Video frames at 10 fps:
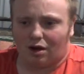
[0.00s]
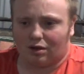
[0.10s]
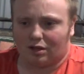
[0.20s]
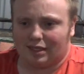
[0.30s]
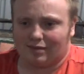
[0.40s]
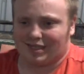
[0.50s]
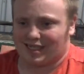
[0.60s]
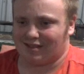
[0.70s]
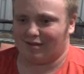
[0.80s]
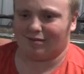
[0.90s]
I
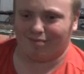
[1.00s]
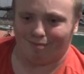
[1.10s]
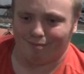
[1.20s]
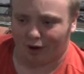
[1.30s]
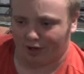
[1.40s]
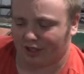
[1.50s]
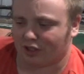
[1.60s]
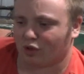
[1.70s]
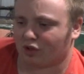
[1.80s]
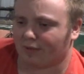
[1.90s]
might
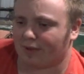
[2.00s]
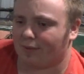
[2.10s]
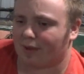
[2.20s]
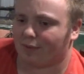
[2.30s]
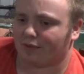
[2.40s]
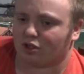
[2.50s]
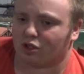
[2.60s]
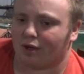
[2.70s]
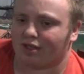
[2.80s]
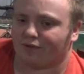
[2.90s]
just about be able to
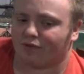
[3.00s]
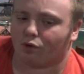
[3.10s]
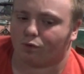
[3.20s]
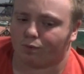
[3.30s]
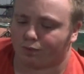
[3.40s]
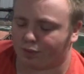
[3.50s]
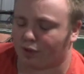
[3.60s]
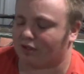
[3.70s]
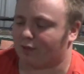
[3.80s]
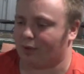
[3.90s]
squeeze a full
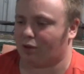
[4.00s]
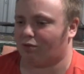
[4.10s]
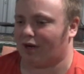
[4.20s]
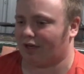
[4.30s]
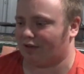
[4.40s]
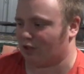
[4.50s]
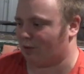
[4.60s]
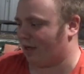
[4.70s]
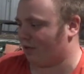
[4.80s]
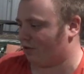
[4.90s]
prototypical rake of these
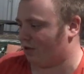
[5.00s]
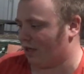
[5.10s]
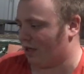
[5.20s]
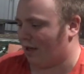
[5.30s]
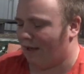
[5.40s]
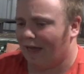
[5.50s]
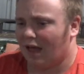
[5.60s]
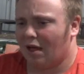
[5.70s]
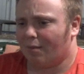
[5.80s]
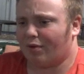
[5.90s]
wagons on here.
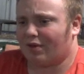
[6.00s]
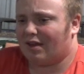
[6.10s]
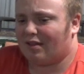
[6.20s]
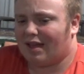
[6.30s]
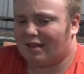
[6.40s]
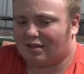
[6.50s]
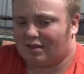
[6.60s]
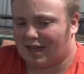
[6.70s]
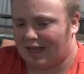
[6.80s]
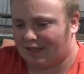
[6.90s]
But then at the end of the
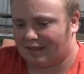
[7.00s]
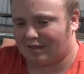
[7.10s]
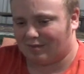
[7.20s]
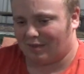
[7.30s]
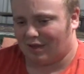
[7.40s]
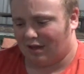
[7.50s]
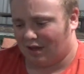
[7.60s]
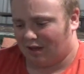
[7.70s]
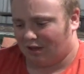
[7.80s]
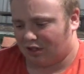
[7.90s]
day, it's
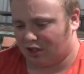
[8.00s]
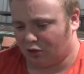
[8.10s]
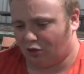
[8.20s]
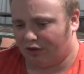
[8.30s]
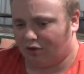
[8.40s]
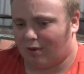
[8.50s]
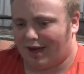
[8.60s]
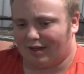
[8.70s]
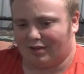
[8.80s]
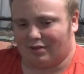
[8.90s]
storing the
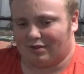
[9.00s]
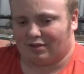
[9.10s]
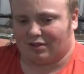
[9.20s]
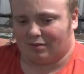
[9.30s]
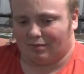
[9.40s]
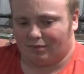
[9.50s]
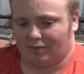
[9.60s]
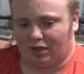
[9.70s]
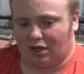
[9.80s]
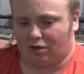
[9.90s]
wagons,
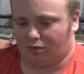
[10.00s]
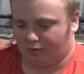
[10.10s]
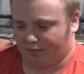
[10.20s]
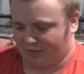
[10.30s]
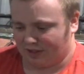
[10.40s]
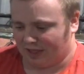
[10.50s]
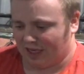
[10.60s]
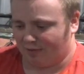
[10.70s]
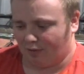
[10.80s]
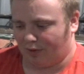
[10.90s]
you know, to
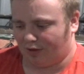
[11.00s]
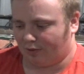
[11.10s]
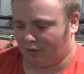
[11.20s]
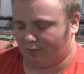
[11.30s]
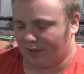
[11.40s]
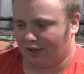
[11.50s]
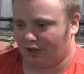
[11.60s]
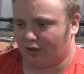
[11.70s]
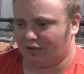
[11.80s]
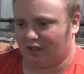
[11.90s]
keep them when I'm not being
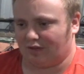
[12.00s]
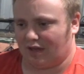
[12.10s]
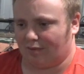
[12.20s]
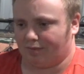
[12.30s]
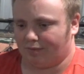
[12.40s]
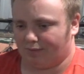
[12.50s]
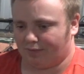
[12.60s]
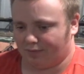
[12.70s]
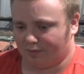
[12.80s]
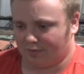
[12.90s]
using them
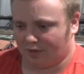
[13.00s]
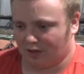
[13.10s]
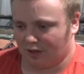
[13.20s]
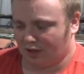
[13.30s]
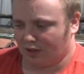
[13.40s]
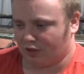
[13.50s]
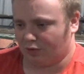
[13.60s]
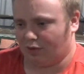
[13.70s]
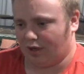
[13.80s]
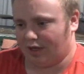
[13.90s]

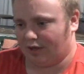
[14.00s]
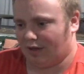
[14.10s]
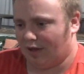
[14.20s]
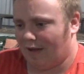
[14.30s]
somewhere.